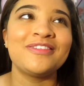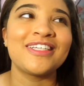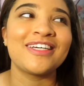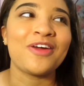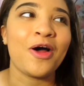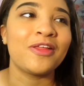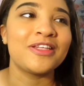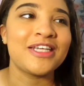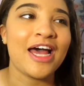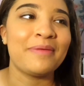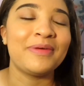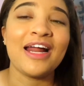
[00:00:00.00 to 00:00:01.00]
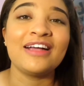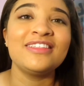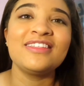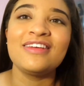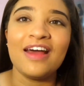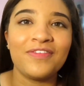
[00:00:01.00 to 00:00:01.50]
it all the time and I
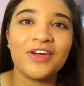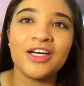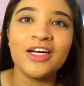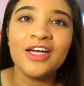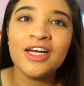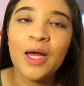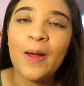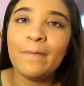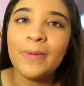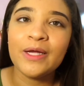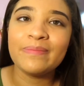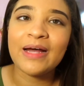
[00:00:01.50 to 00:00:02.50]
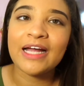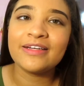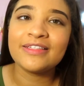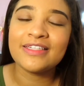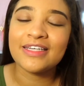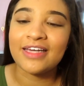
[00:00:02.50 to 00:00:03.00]
just never put mine
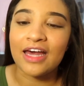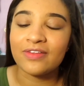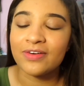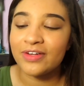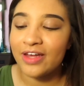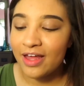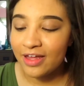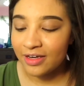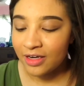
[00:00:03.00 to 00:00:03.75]
together yet.